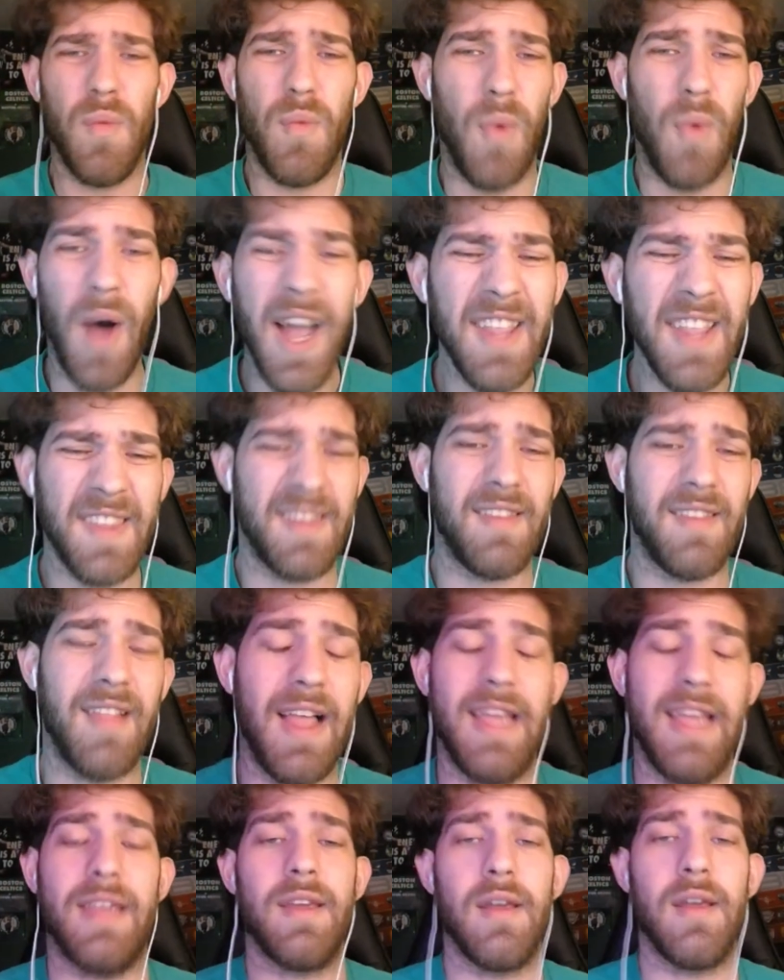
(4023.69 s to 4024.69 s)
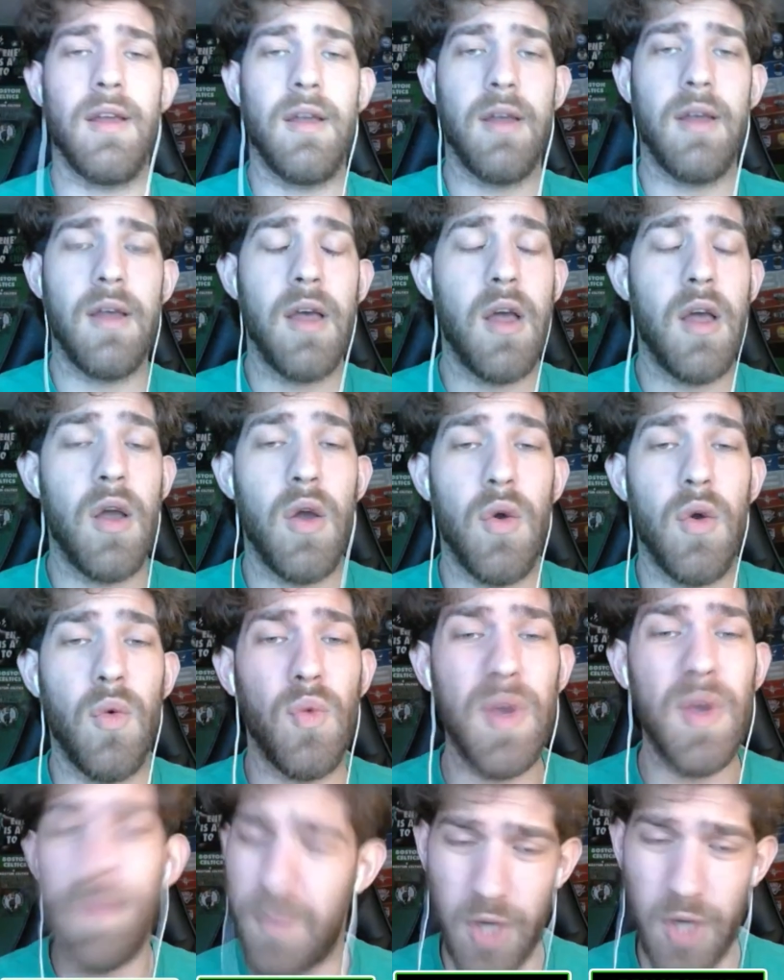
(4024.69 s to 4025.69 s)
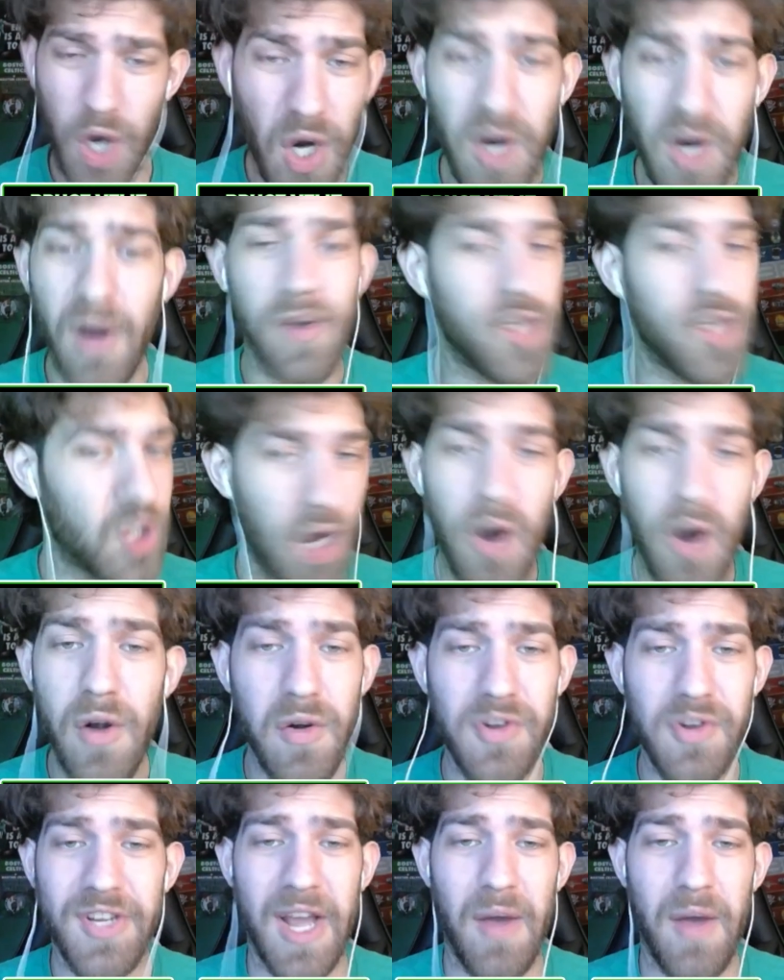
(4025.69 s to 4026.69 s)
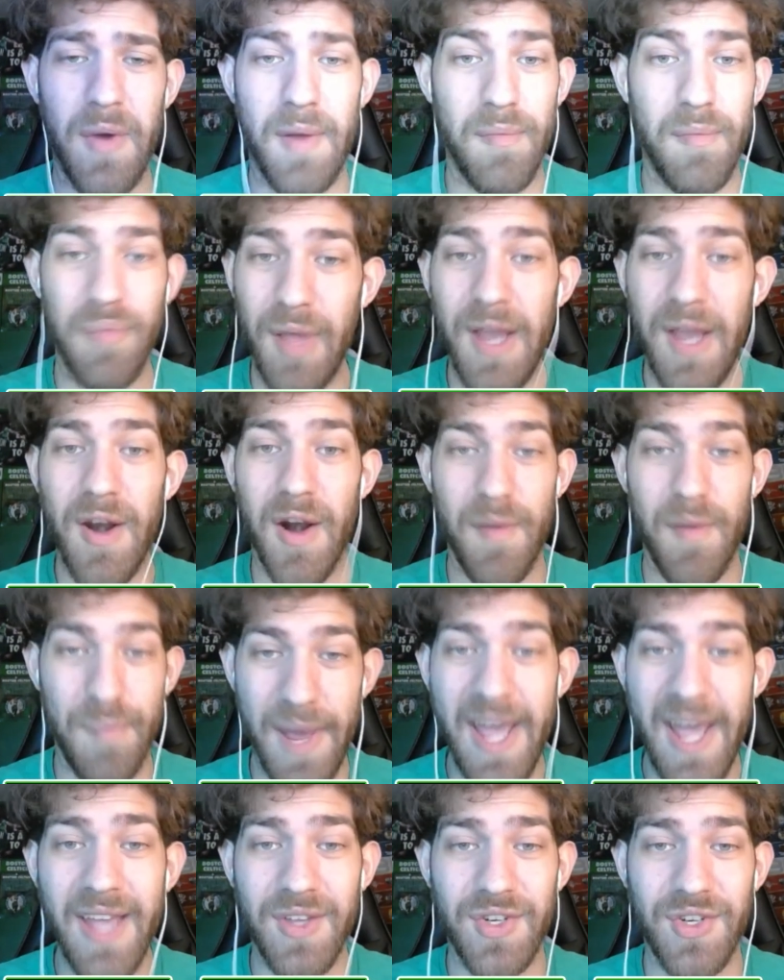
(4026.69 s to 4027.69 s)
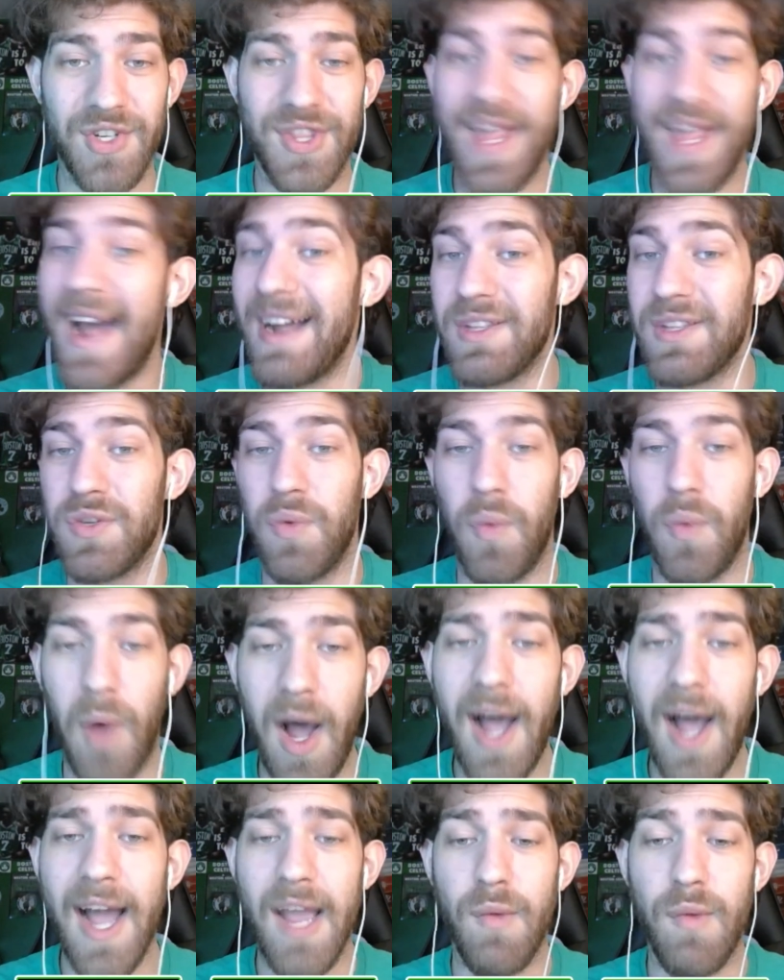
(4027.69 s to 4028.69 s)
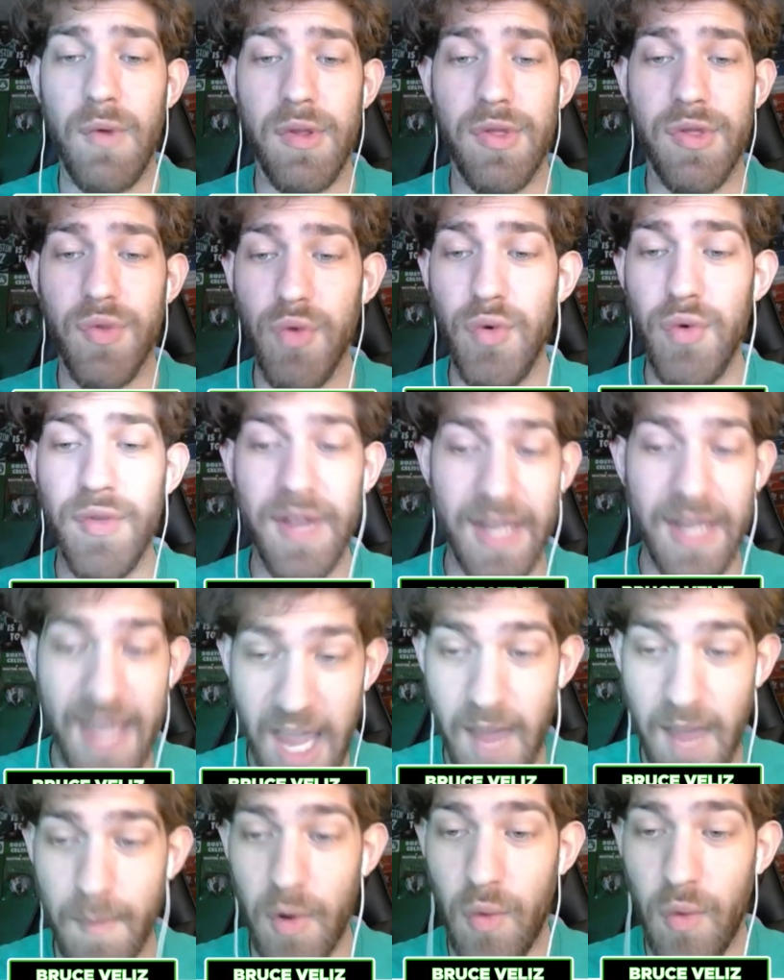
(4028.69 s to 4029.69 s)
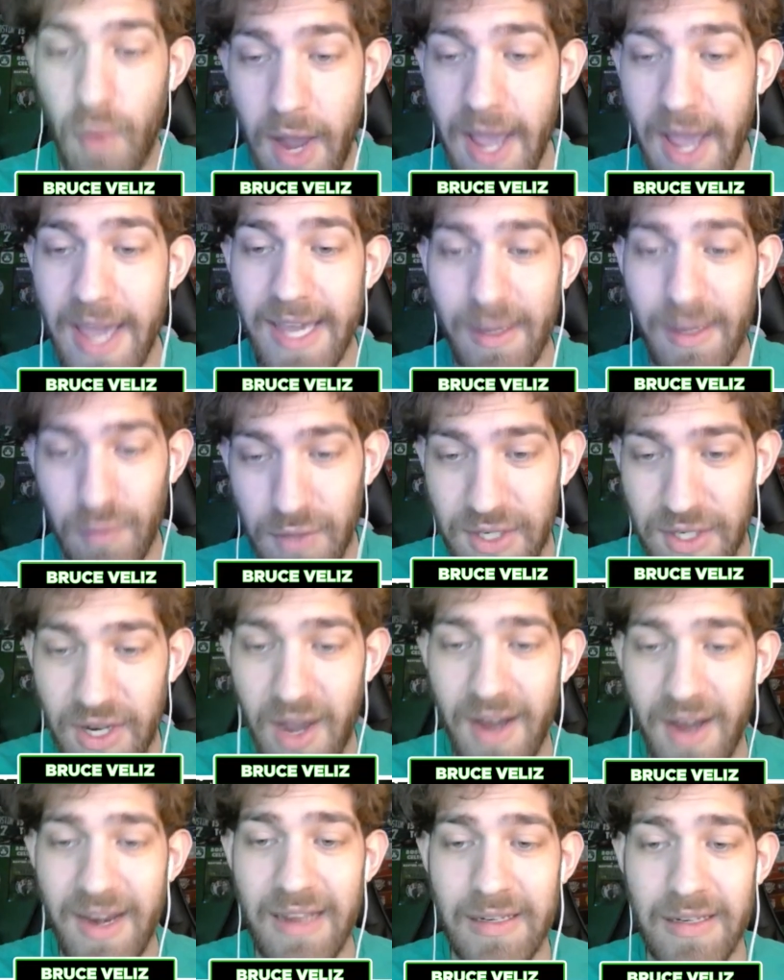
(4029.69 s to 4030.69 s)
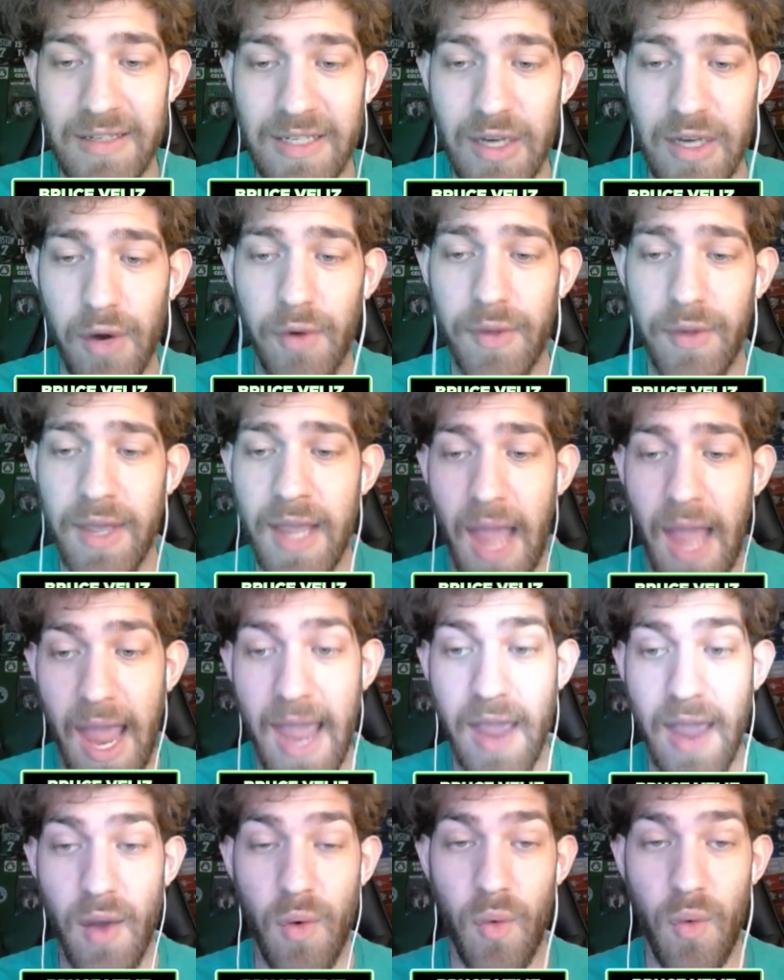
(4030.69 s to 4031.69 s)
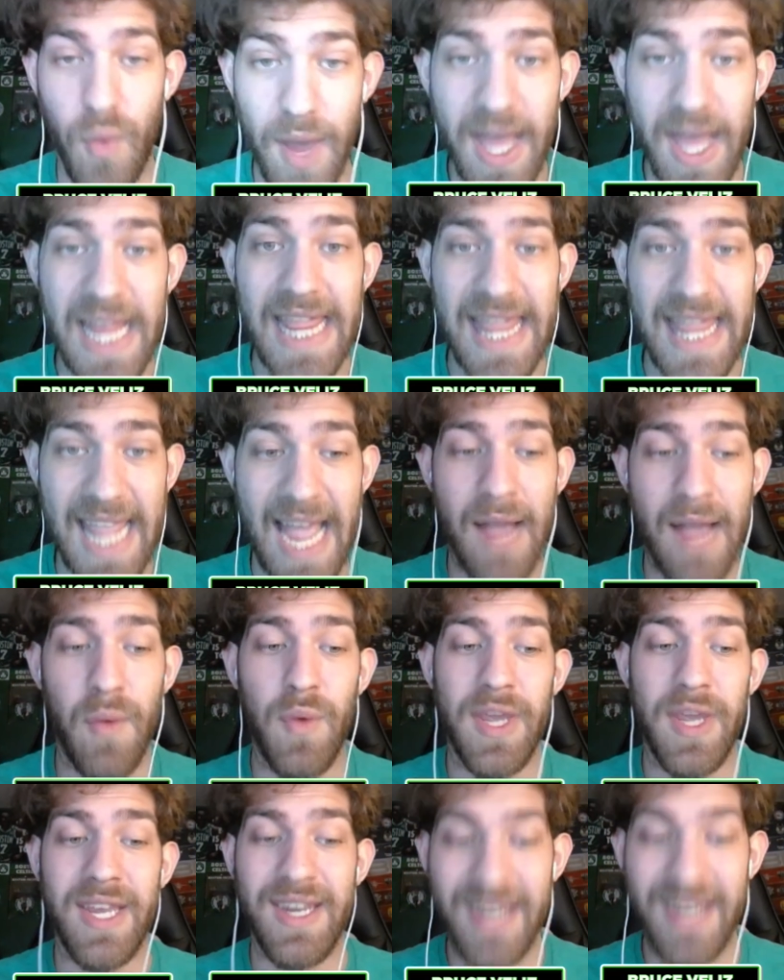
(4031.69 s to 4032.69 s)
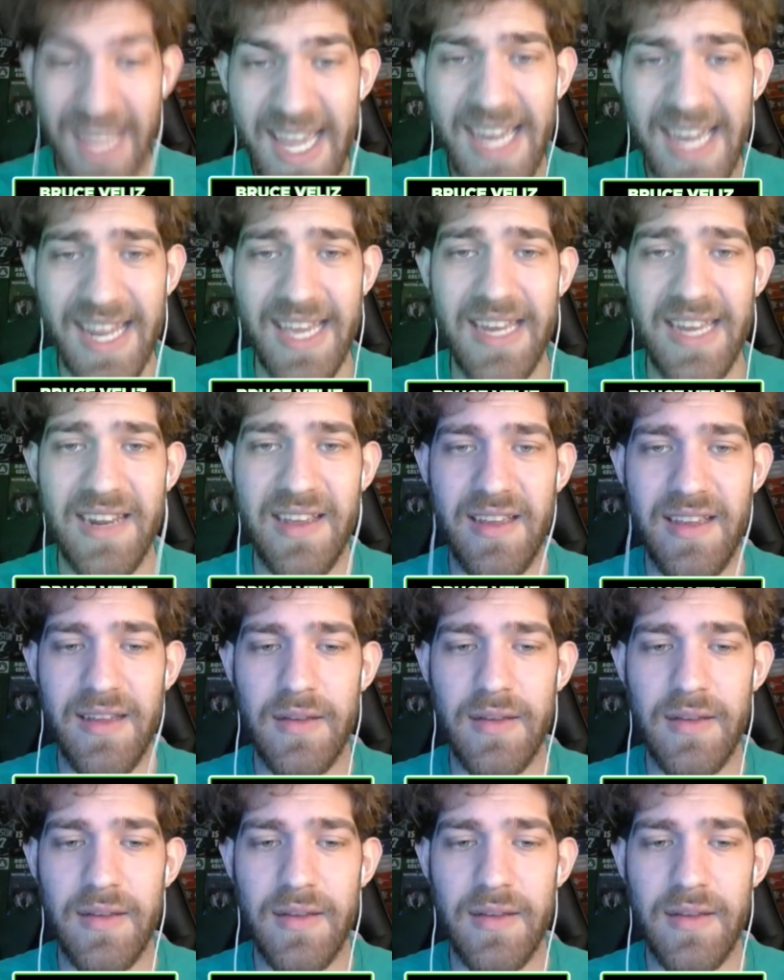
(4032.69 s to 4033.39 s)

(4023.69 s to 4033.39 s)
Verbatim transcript: What? Like, we took our starters out and played our bench. That's why we threw the game away. It was not necessarily a win that we needed.